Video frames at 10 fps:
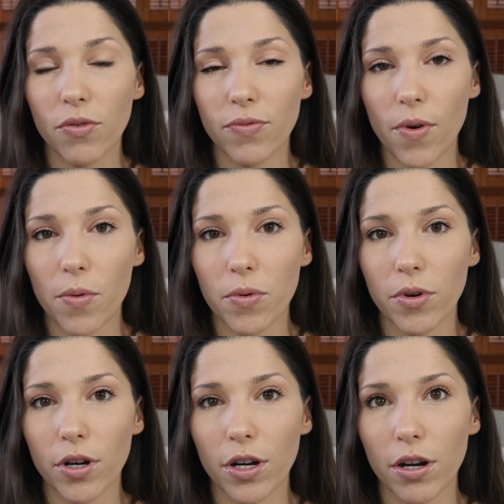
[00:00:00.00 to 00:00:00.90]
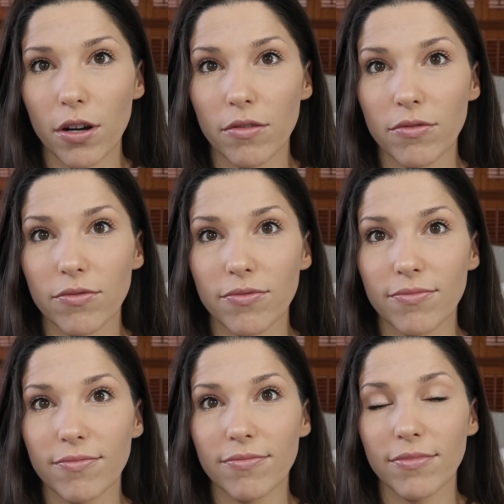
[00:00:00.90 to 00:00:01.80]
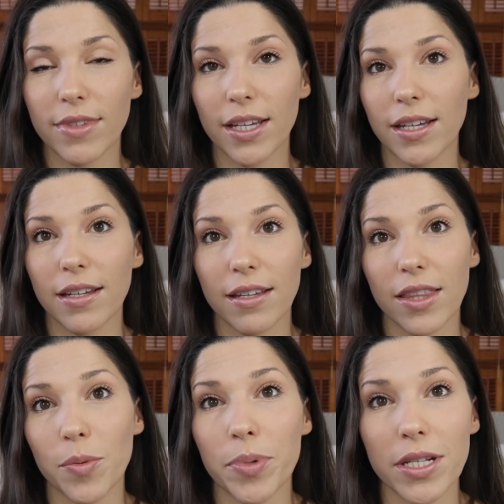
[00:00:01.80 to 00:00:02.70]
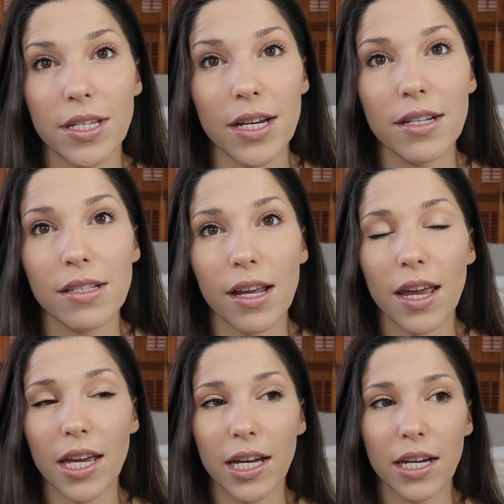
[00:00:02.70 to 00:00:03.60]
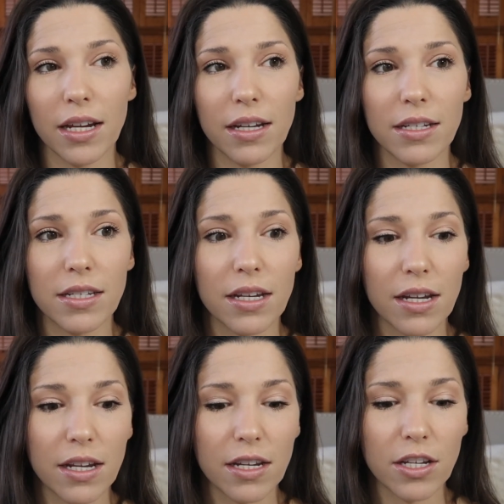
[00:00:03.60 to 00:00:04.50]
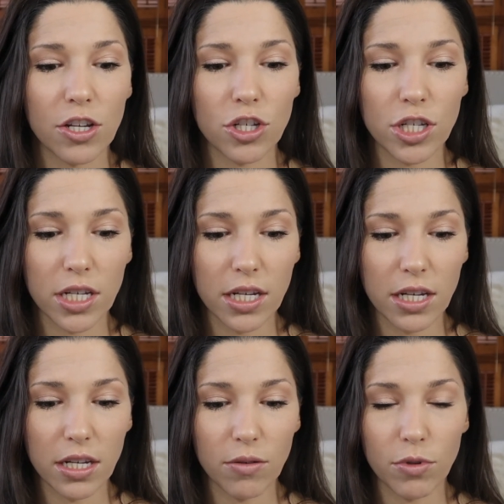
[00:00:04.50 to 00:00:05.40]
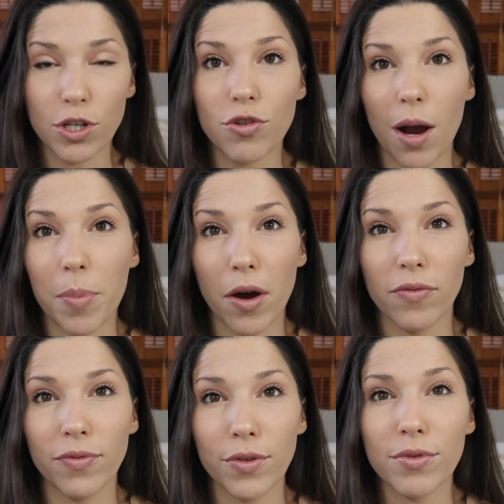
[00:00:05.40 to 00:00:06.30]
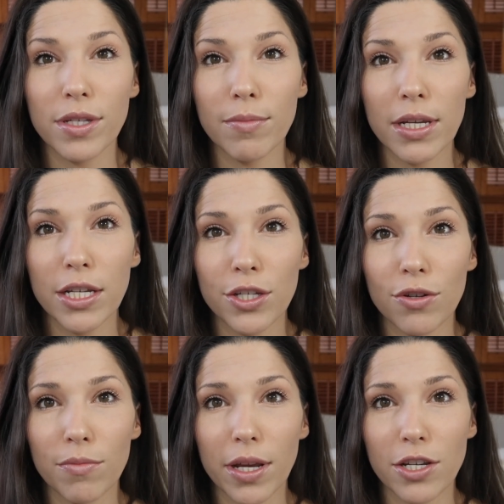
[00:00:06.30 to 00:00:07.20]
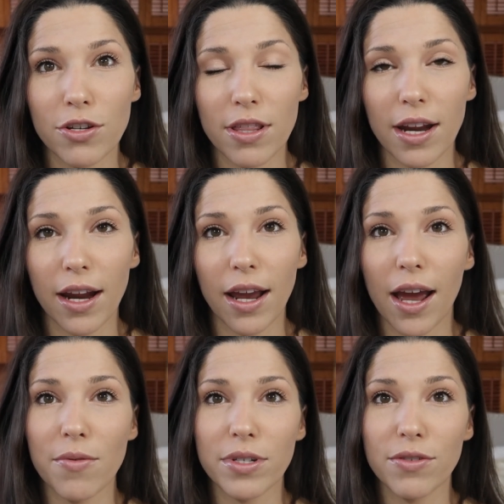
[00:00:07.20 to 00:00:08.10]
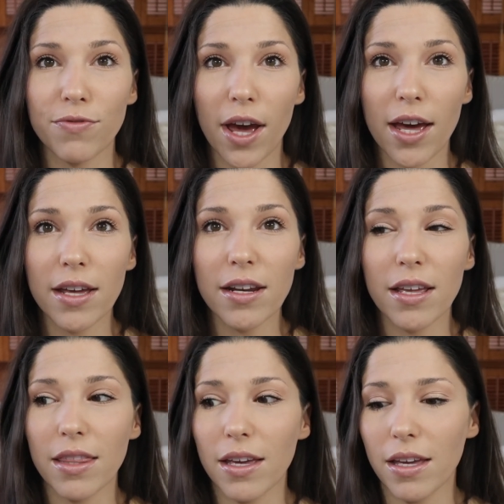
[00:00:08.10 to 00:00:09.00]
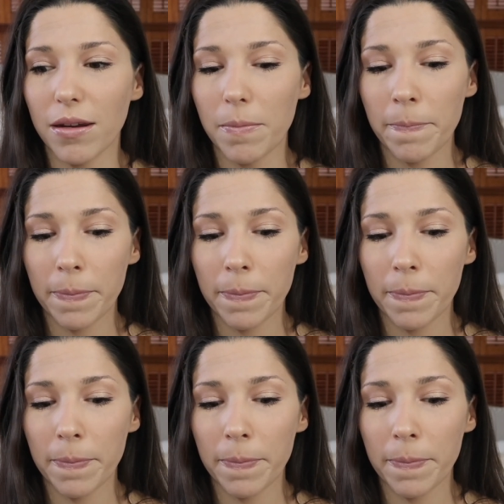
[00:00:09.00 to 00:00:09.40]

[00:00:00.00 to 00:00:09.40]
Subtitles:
for the business. And she would drop off food to me, she would make sure that I was fed, and then